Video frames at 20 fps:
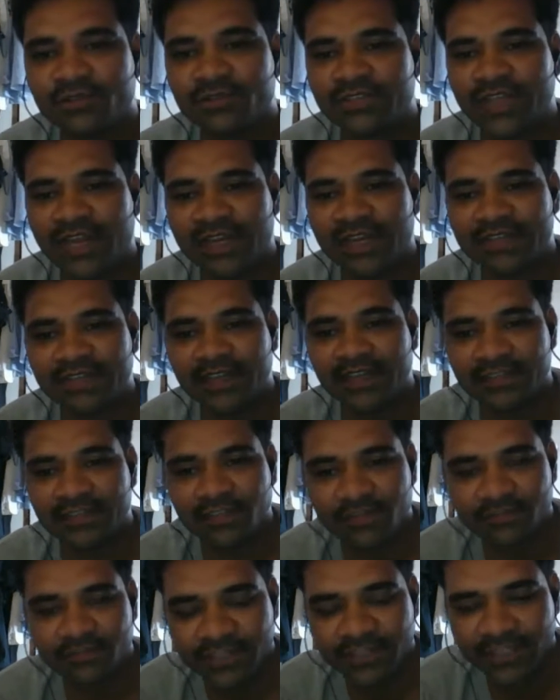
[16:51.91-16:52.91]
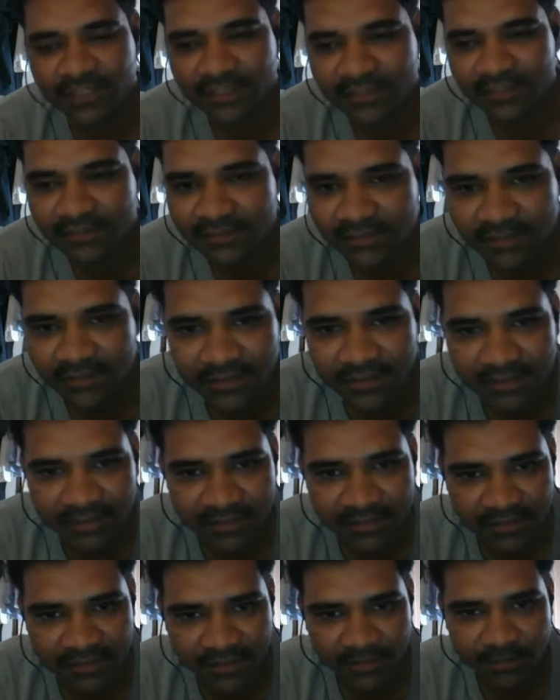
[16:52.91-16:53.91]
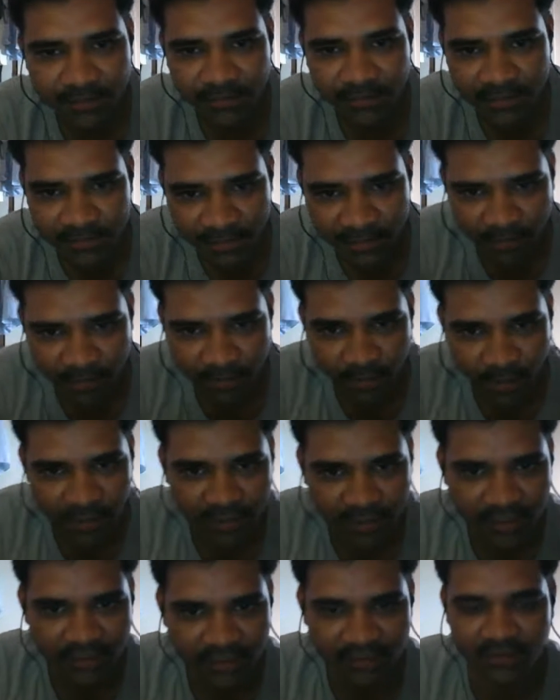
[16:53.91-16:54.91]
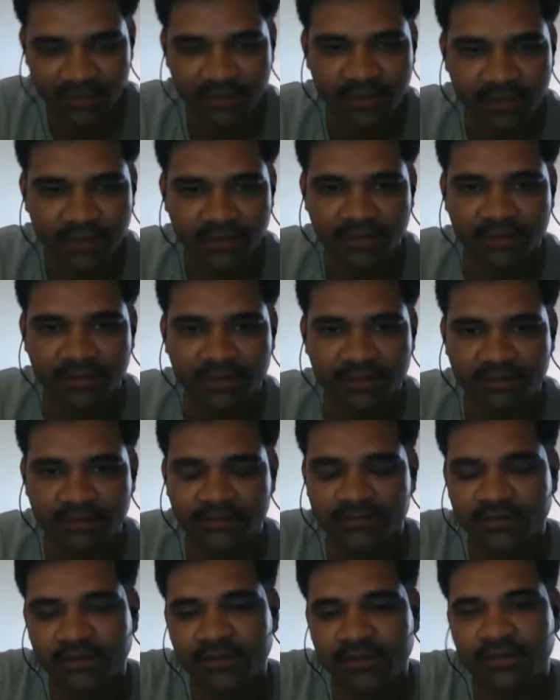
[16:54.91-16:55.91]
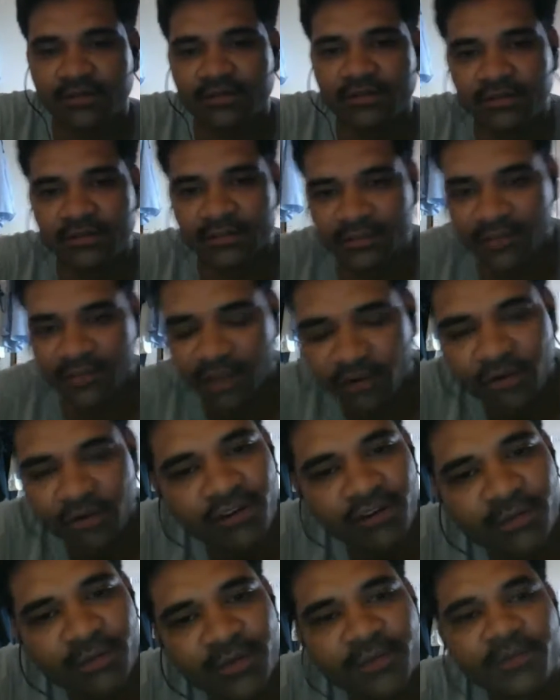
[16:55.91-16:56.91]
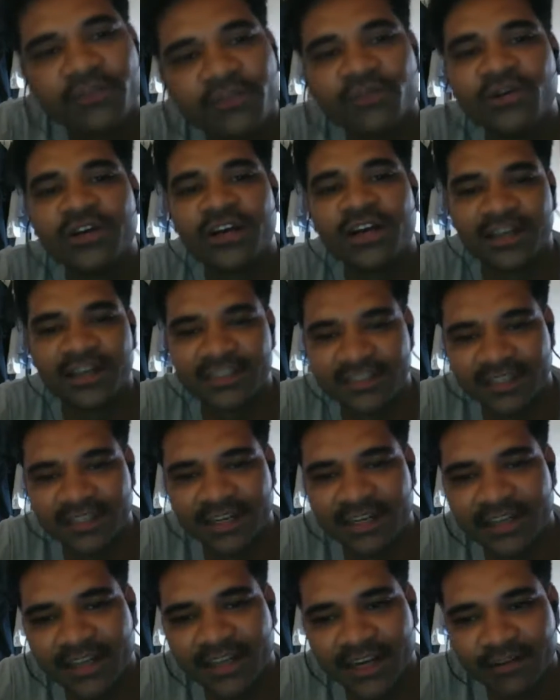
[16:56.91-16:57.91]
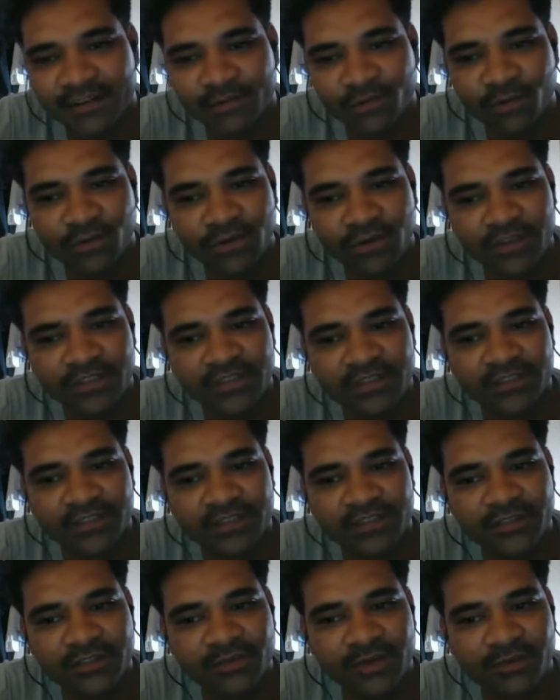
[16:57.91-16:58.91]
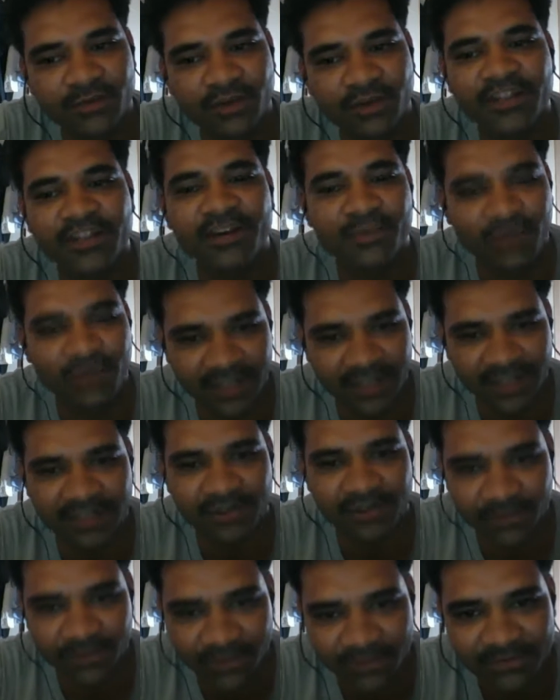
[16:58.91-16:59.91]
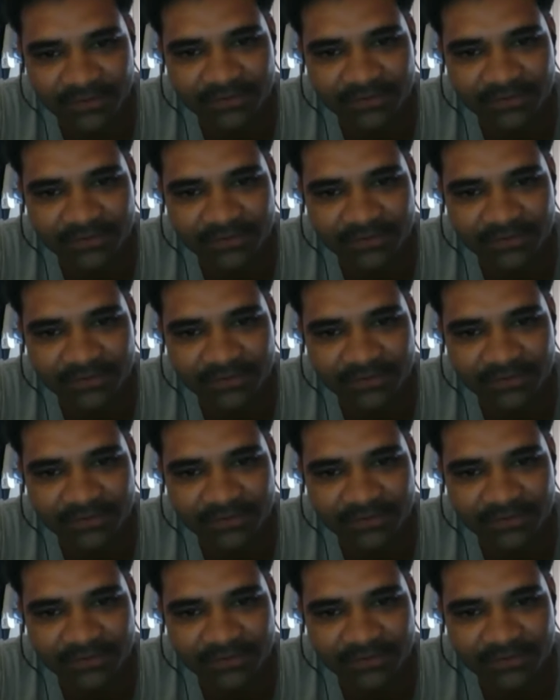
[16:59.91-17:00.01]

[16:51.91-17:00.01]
So that kind of thing, the border, the down level people won't understand and won't even bother about that also.